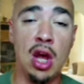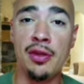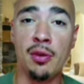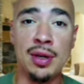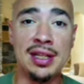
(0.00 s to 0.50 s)

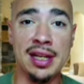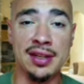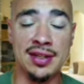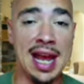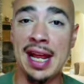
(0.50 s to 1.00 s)
on the retail
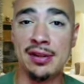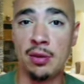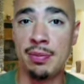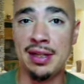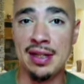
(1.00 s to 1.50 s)
side,
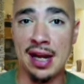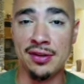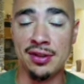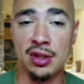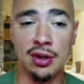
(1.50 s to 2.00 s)
XRP is not a
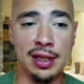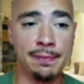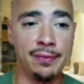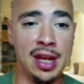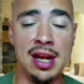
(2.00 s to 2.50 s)
security
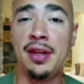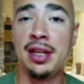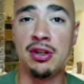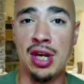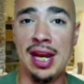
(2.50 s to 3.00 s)
and nothing
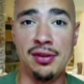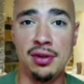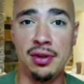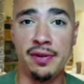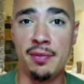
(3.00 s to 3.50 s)
has
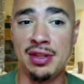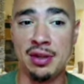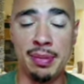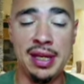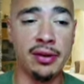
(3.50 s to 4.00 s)
changed from this
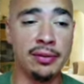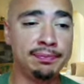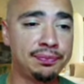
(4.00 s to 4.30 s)
appeal.